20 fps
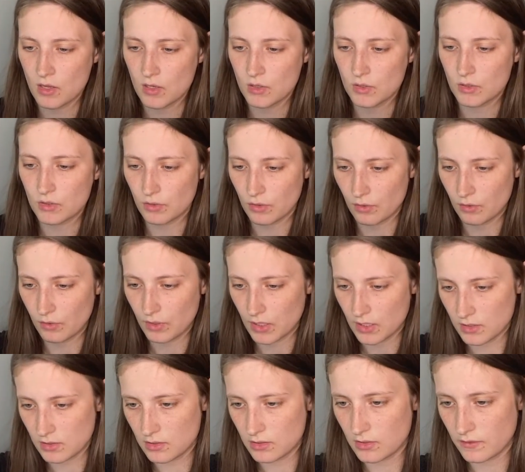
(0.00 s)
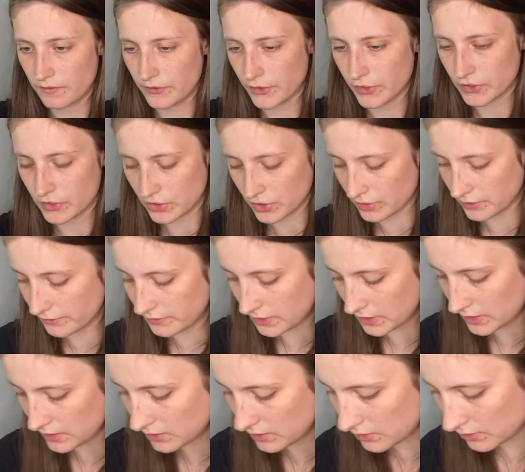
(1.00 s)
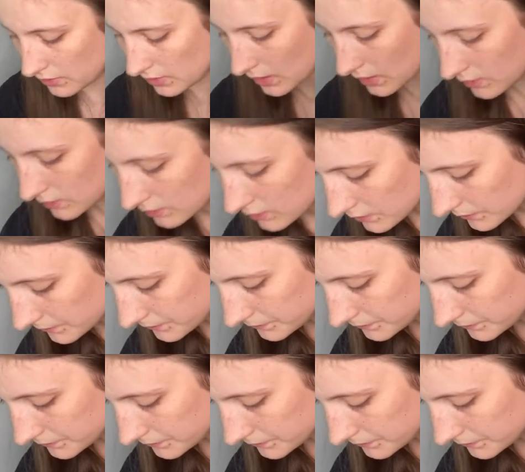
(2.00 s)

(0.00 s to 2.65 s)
So that's the function of these two things.